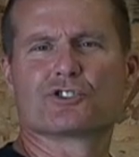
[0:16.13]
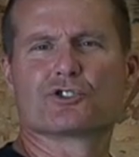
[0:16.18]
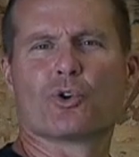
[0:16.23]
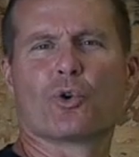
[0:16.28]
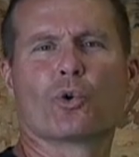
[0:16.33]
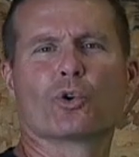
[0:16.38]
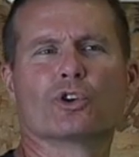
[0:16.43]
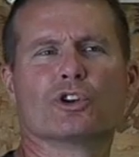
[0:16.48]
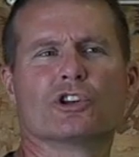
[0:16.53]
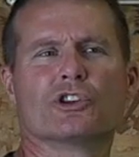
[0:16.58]

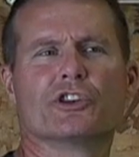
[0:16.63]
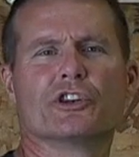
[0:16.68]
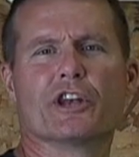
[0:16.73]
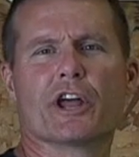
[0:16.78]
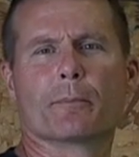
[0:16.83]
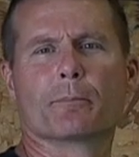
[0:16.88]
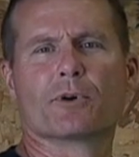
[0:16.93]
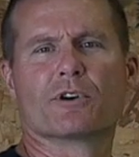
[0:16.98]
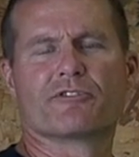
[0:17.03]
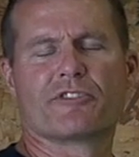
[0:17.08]
total
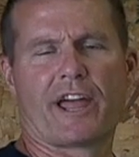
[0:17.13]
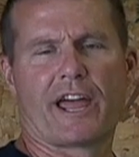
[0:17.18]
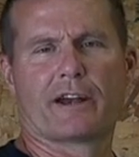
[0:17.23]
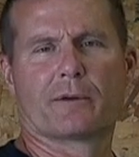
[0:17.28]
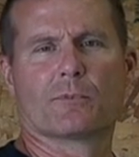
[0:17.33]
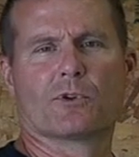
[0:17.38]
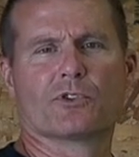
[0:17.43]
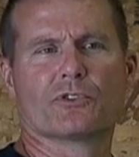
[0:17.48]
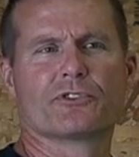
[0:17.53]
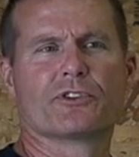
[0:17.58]
number of
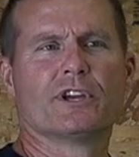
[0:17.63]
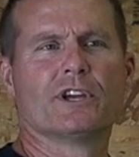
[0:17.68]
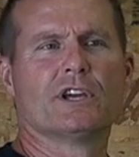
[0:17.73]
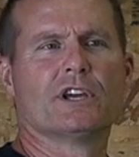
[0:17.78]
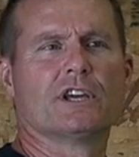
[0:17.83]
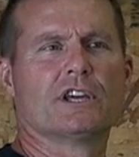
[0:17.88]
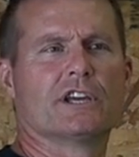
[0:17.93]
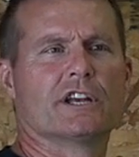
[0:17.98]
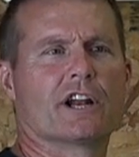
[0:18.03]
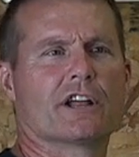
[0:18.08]
animals.
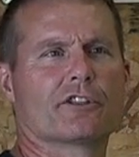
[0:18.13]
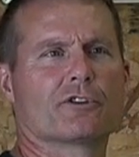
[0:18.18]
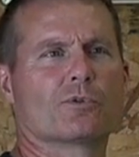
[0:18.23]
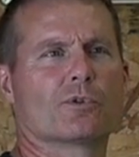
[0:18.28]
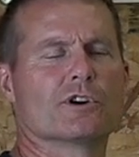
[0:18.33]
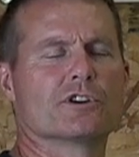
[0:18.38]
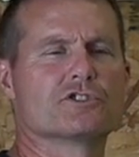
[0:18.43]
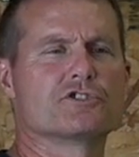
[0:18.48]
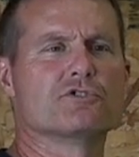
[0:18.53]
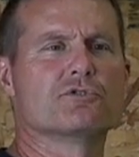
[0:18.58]
In other
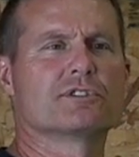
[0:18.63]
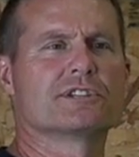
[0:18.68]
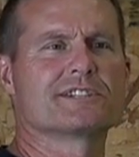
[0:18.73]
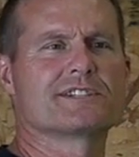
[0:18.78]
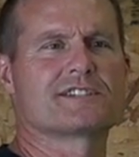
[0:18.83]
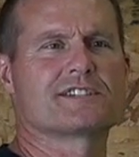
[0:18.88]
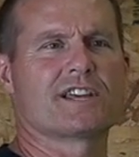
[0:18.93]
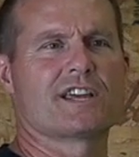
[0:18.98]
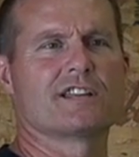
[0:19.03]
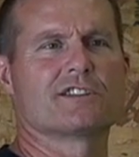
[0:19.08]
words, you could
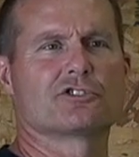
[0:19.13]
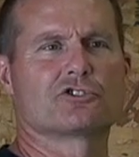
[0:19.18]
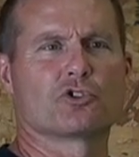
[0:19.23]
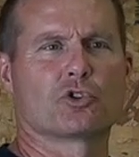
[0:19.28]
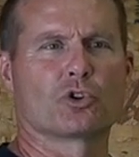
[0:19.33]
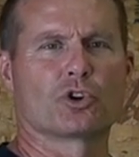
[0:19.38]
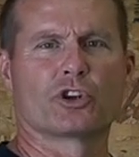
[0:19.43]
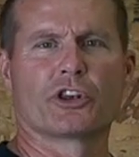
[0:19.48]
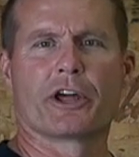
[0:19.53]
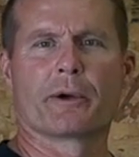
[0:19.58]
say the
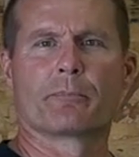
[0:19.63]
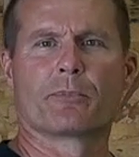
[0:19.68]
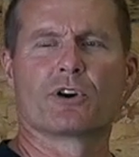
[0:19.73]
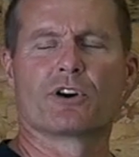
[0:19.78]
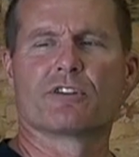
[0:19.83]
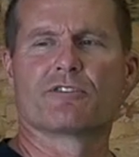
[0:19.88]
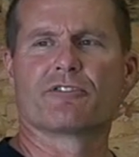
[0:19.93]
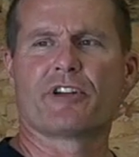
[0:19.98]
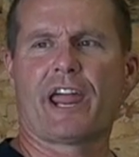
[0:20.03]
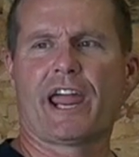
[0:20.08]
total
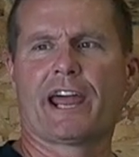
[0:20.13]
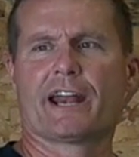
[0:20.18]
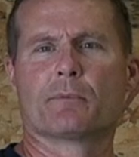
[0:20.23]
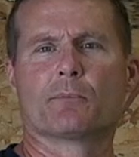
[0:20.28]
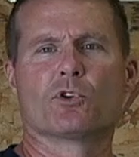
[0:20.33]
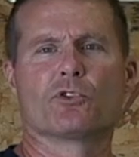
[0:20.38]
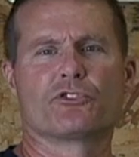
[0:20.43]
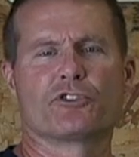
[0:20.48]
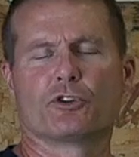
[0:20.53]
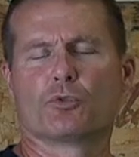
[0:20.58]
number of
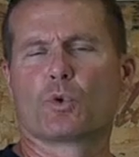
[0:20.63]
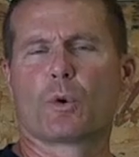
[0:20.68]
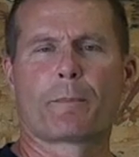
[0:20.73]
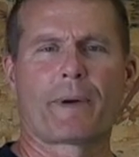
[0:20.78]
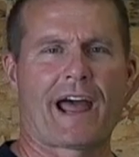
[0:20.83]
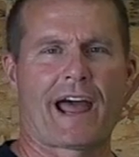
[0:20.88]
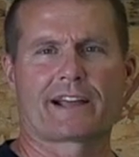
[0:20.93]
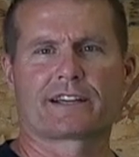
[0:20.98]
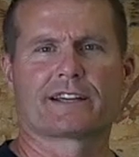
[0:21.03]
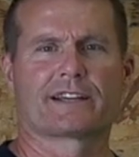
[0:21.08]
animals in
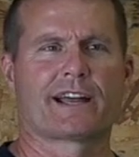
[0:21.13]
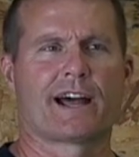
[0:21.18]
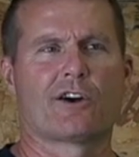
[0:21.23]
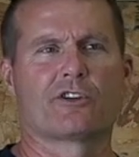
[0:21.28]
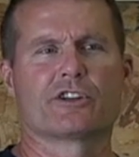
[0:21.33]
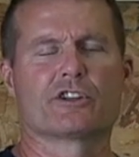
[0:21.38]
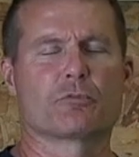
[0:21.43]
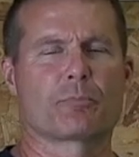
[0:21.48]
Wapaka County.